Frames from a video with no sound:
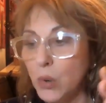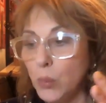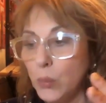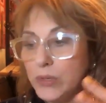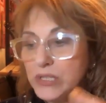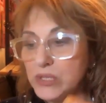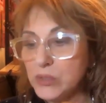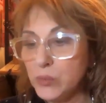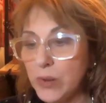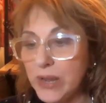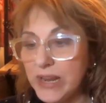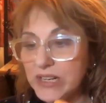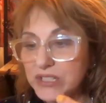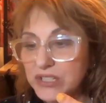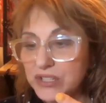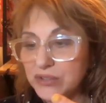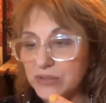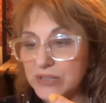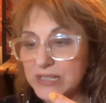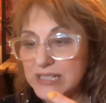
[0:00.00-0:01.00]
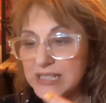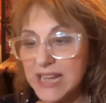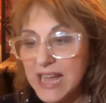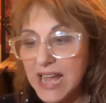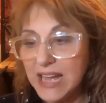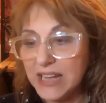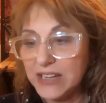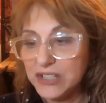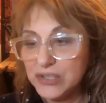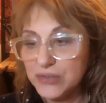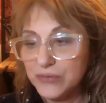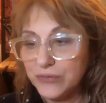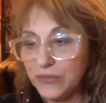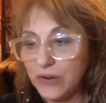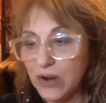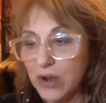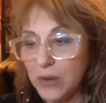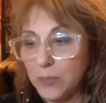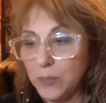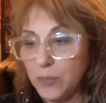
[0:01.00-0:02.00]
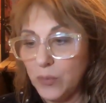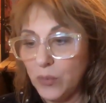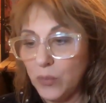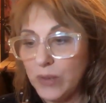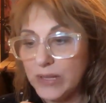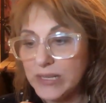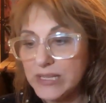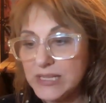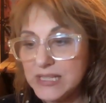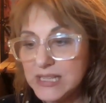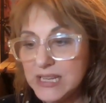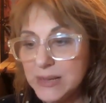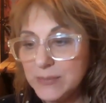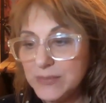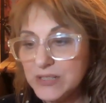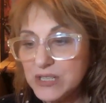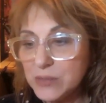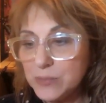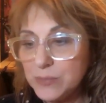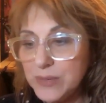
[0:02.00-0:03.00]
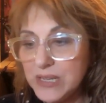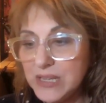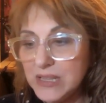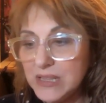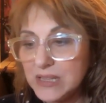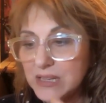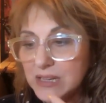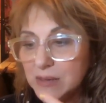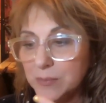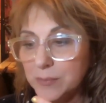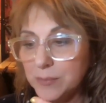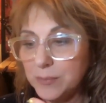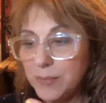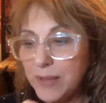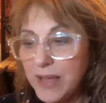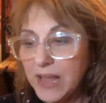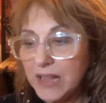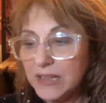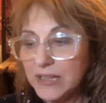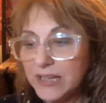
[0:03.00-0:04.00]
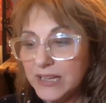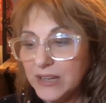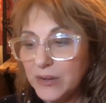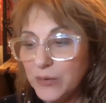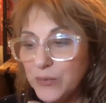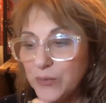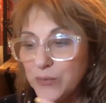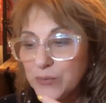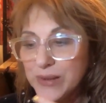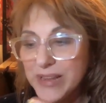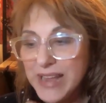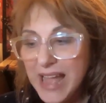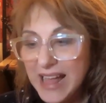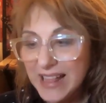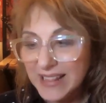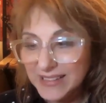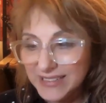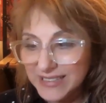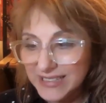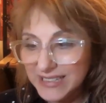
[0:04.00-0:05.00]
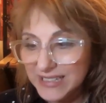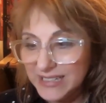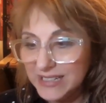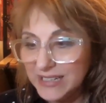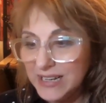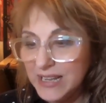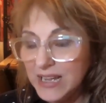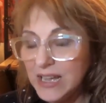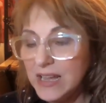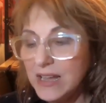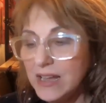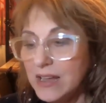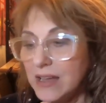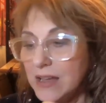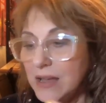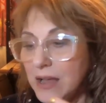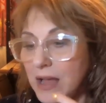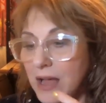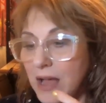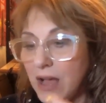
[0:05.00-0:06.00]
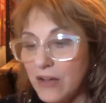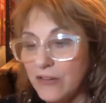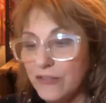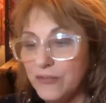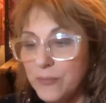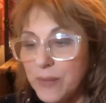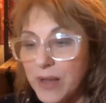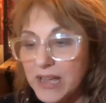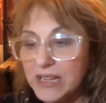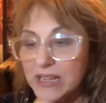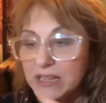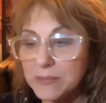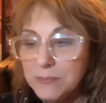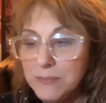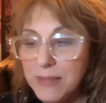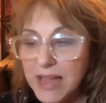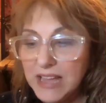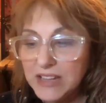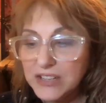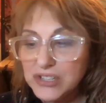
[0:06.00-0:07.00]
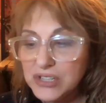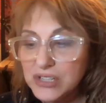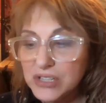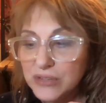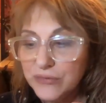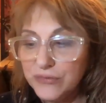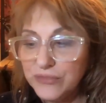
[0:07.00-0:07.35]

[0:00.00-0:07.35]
was a way to detach from what seemed to be the compelling reality of my imagined